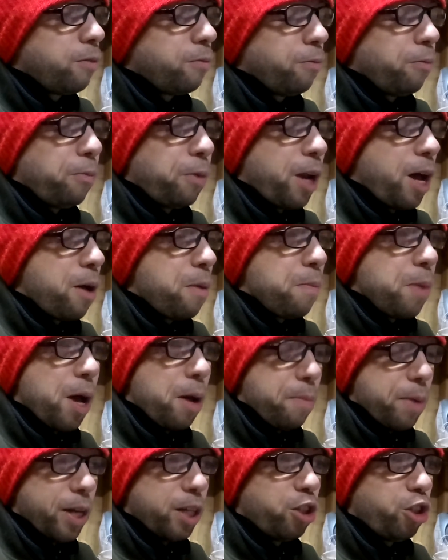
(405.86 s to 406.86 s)
But
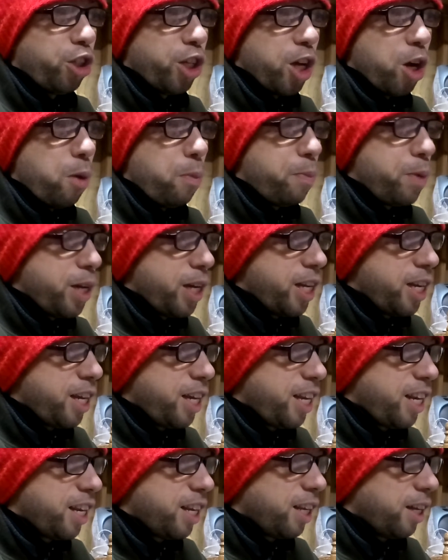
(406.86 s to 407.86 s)
I'm actually open,
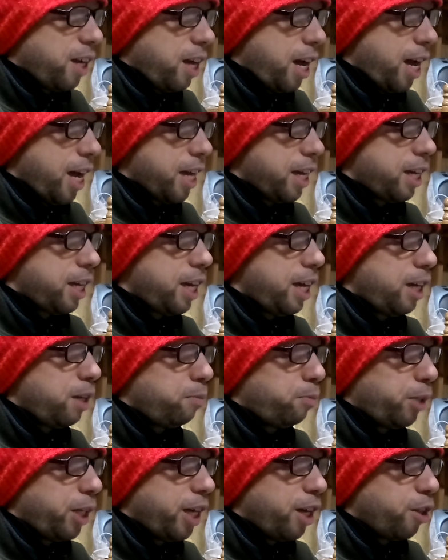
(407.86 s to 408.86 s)
and I can
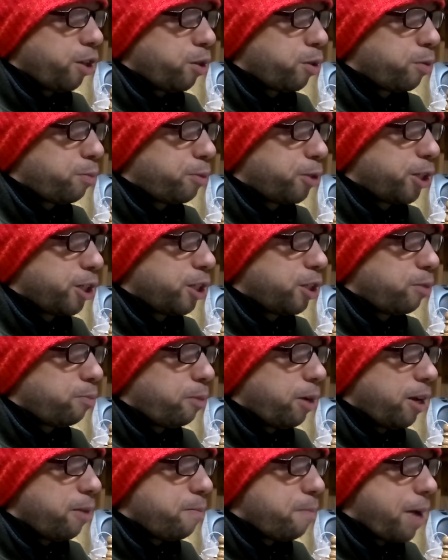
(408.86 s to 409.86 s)
play other sports,
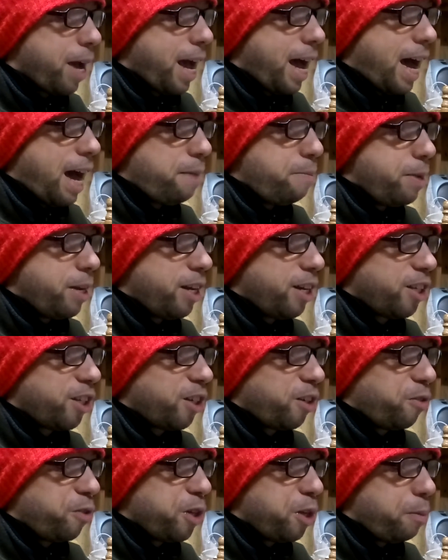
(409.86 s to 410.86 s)
but my habit has
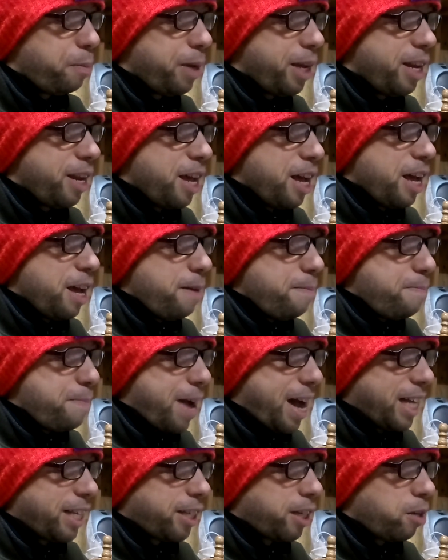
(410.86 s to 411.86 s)
always been
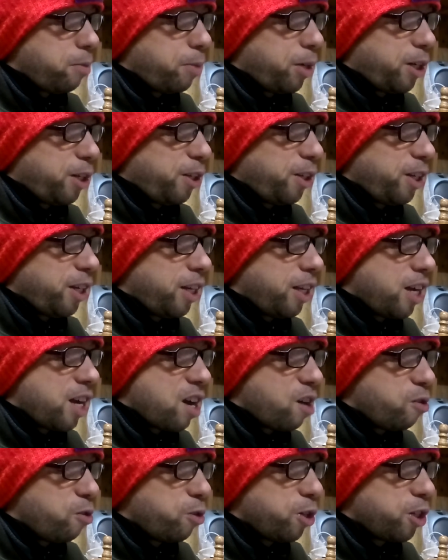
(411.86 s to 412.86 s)
basketball, and
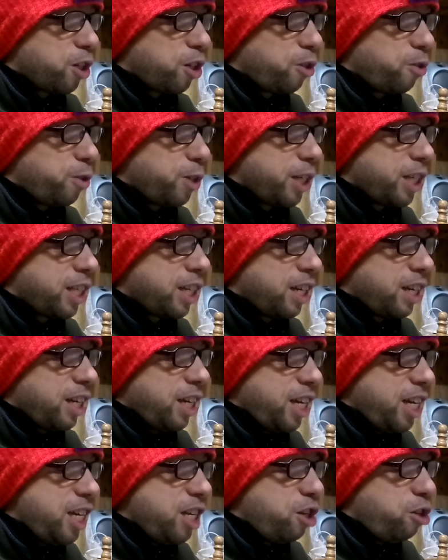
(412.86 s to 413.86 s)
I was always
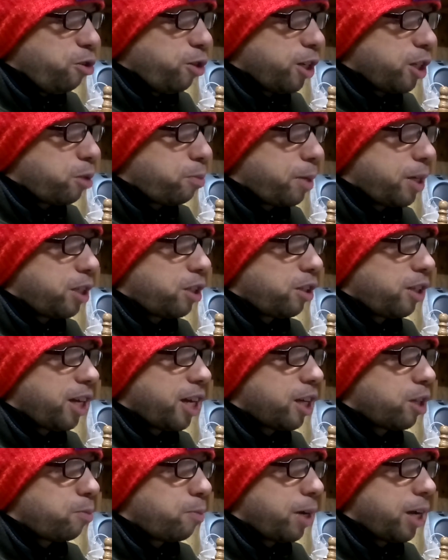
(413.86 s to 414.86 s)
into it, especially
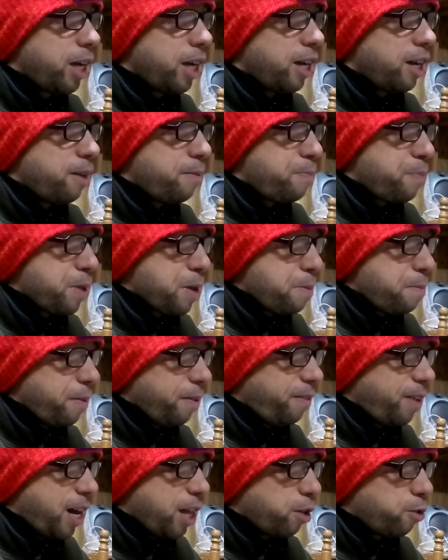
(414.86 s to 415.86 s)
as my
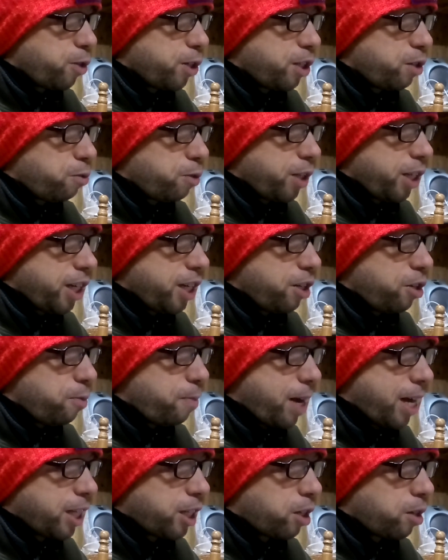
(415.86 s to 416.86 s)
father was really into
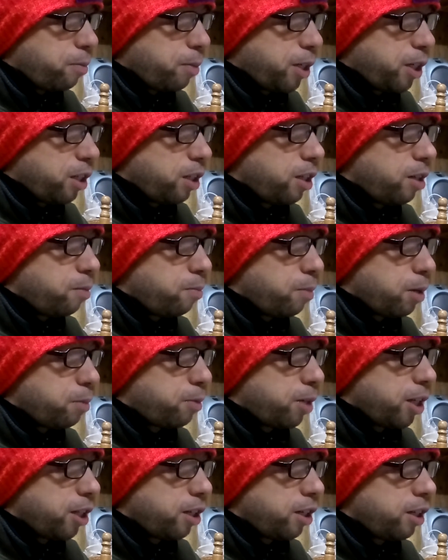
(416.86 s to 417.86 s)
basketball, and my
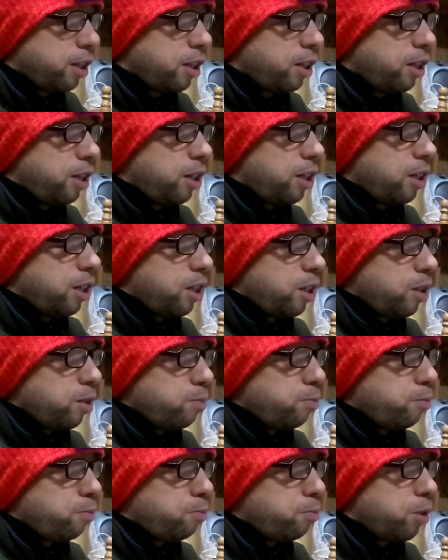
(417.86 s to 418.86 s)
brother,
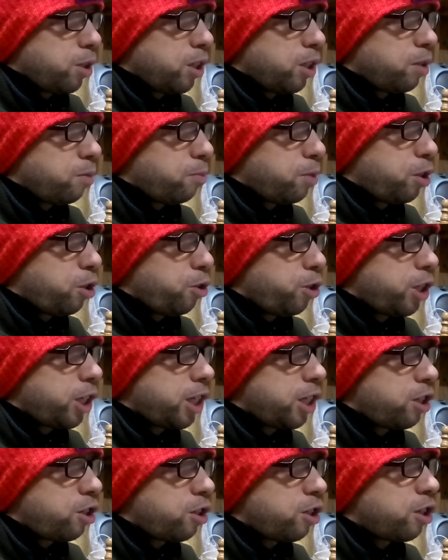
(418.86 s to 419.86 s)
my 2
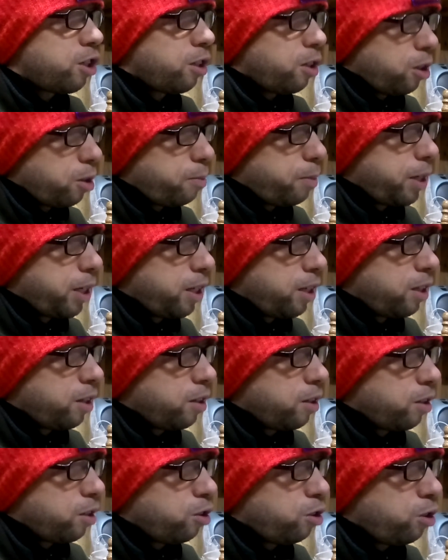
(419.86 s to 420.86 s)
sisters a little bit
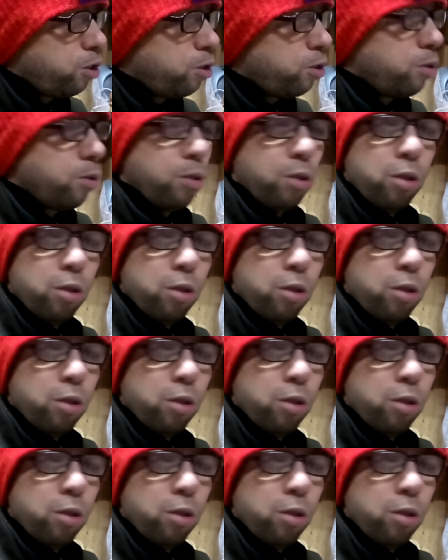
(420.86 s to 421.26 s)
too.